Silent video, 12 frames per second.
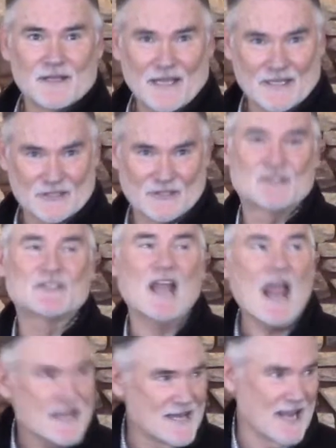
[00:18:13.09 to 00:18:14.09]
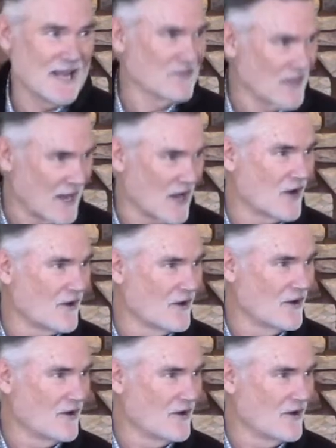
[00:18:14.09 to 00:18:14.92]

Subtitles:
is standing there